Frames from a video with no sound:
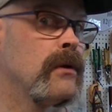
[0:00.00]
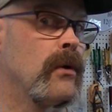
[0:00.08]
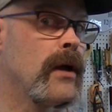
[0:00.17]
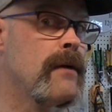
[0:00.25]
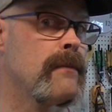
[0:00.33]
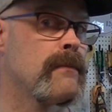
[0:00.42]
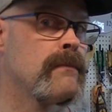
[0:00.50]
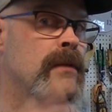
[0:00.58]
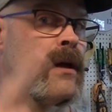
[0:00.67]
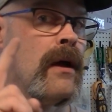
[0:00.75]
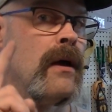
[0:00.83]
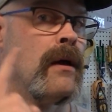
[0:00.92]
Okay?
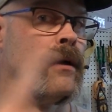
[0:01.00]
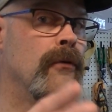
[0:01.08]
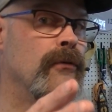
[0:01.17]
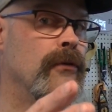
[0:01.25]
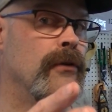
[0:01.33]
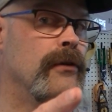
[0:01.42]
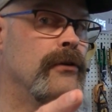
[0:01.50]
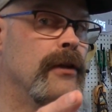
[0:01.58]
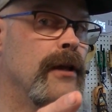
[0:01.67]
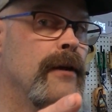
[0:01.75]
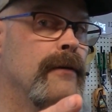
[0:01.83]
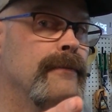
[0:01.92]
See
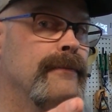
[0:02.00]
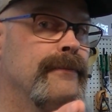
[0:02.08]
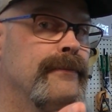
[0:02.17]
you then.